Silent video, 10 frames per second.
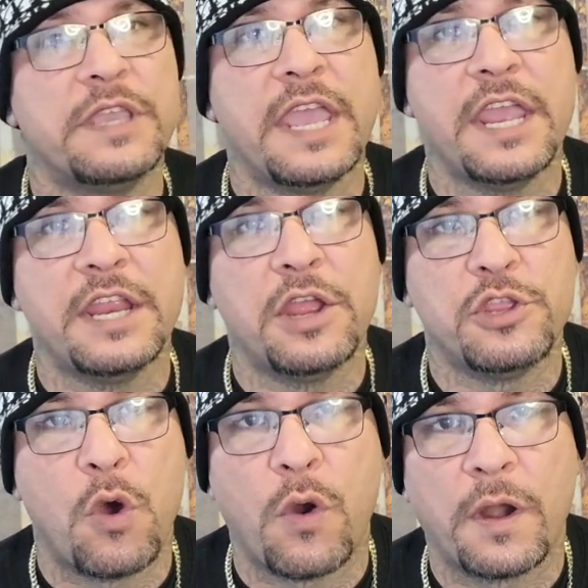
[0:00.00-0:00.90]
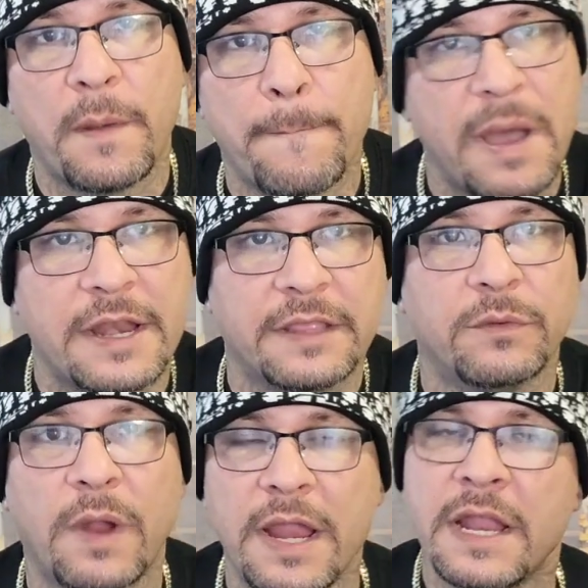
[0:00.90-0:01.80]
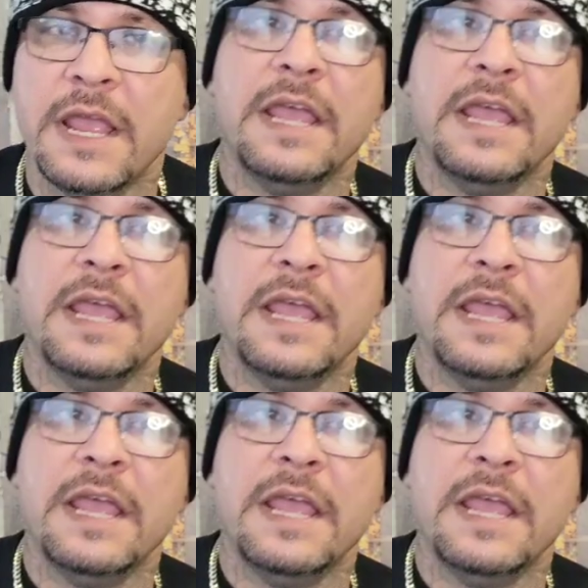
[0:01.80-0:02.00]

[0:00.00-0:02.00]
Get your money, right?